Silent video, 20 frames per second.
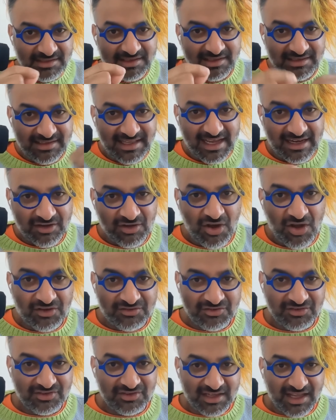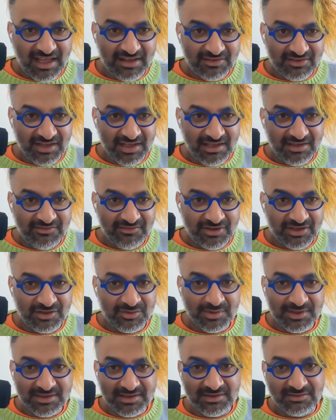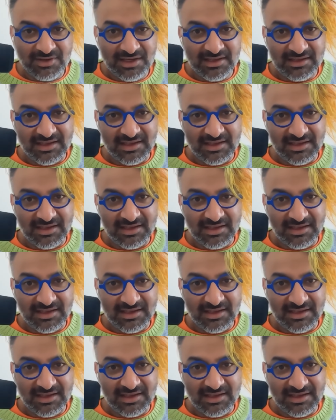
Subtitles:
and that causes the cascade very quickly, right?